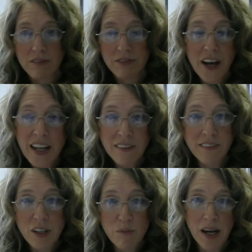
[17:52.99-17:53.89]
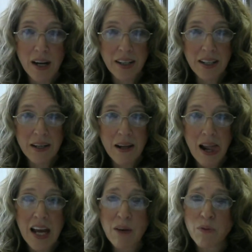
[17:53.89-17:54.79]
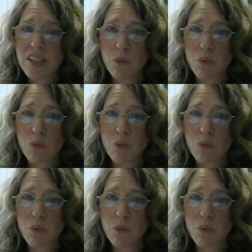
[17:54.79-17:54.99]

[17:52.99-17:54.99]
fed everybody, and was